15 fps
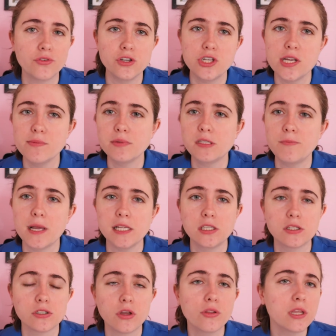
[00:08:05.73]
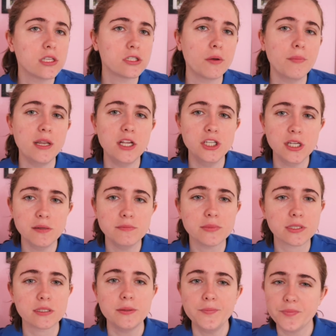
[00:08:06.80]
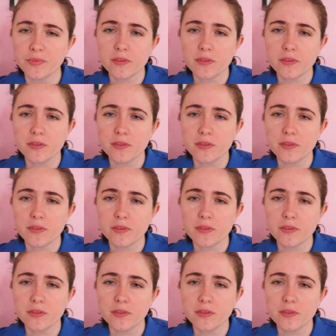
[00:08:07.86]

For gym space, there's only so many gyms.